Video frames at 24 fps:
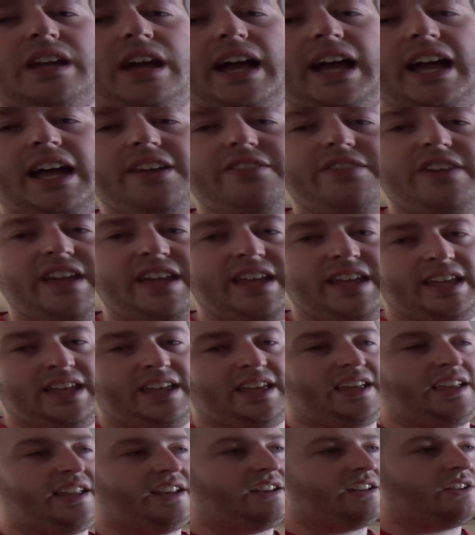dive
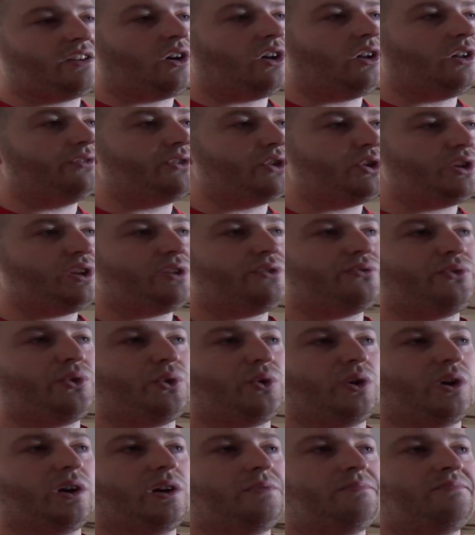in Call of Duty
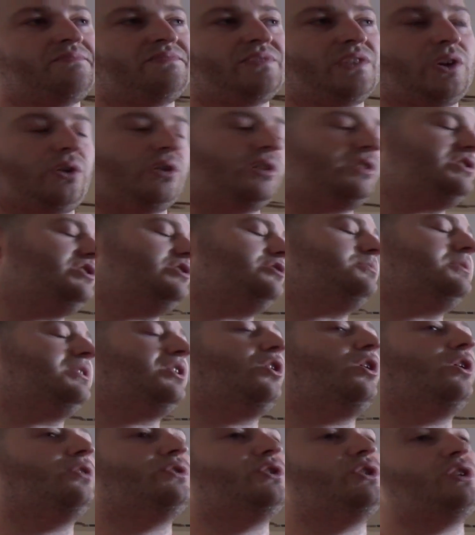4, or excuse me,
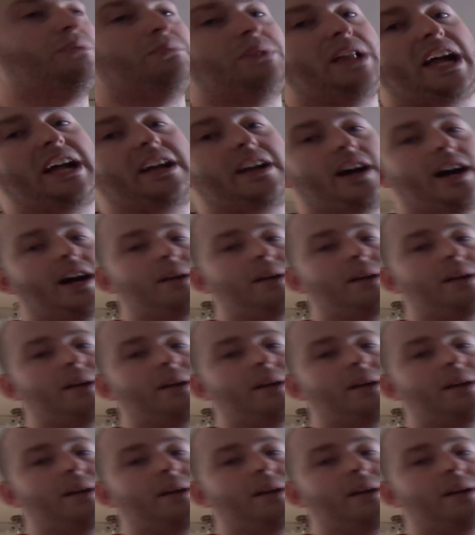Call of Duty Black